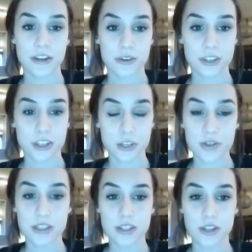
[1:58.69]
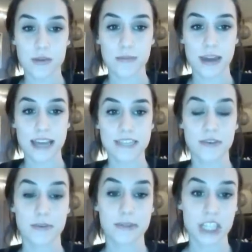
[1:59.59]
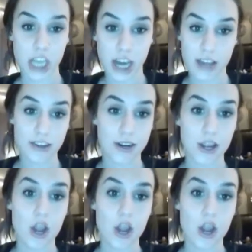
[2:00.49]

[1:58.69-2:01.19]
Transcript: Students learn best from each other.